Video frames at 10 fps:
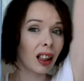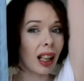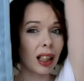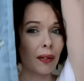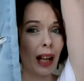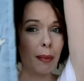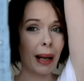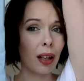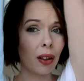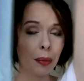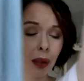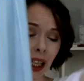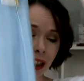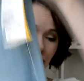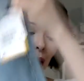I love that about
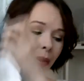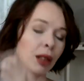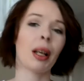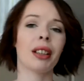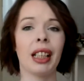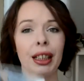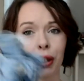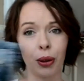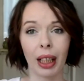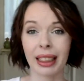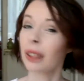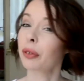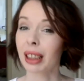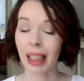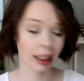H and M as well, that they do like
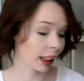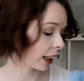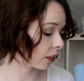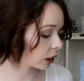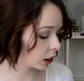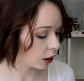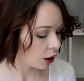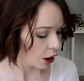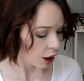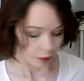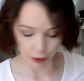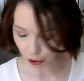different leg lengths for